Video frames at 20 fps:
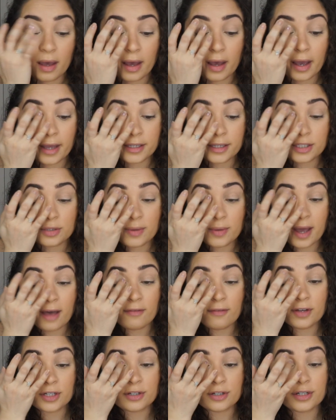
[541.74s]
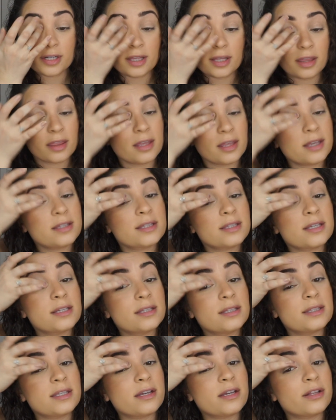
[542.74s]
I do have underneath this
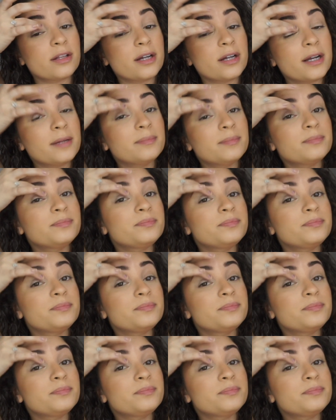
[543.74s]
concealer,